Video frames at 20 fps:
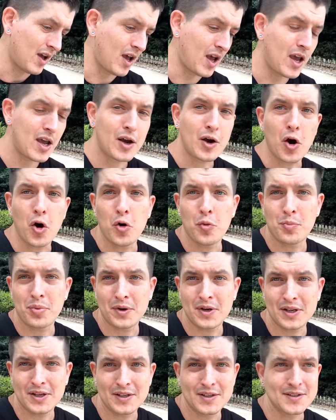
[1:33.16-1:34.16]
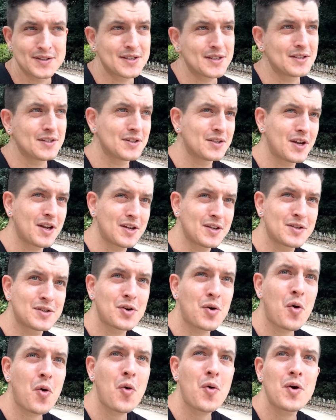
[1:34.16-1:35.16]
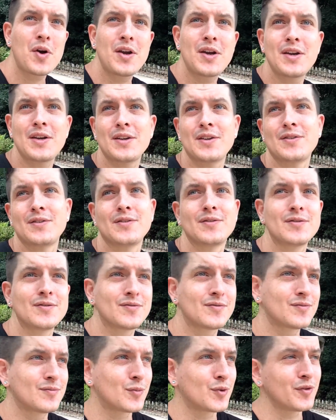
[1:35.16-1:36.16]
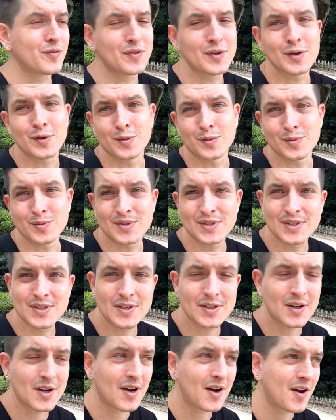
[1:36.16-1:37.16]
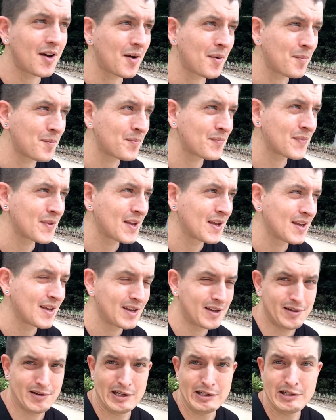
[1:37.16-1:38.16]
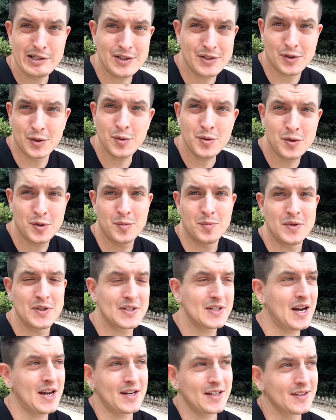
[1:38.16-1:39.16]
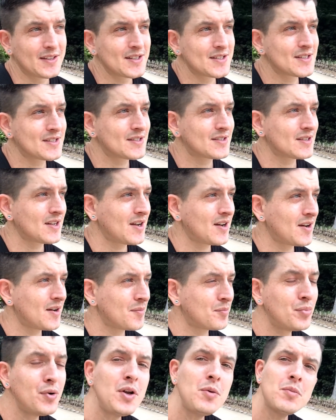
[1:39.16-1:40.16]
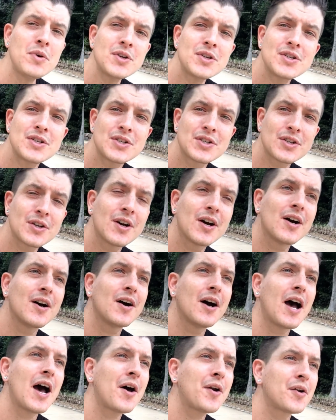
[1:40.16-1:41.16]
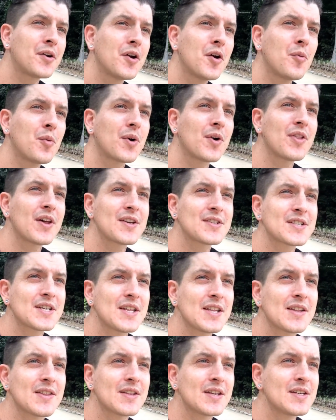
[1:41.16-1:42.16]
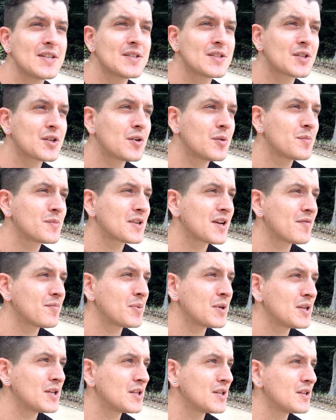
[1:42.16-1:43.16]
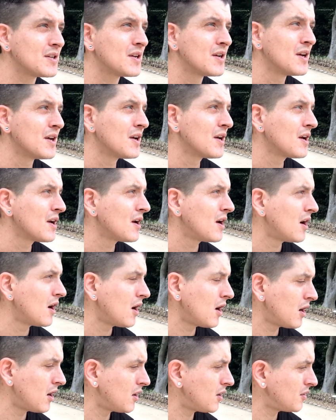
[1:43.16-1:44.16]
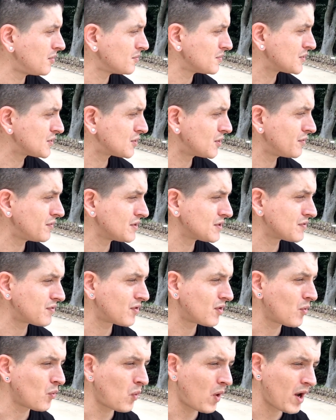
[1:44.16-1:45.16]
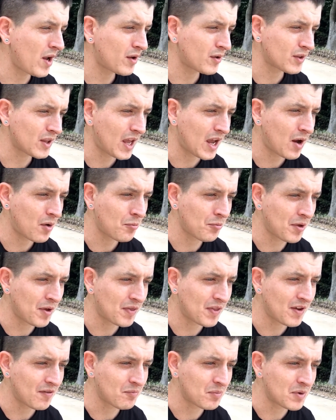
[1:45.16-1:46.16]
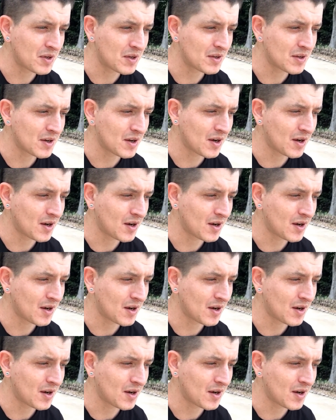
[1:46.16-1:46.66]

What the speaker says: egg openings and toy reviews. Just YouTube deciding this. Pretty much out of nowhere, they say that these terms have been in service for a while now and that they've been,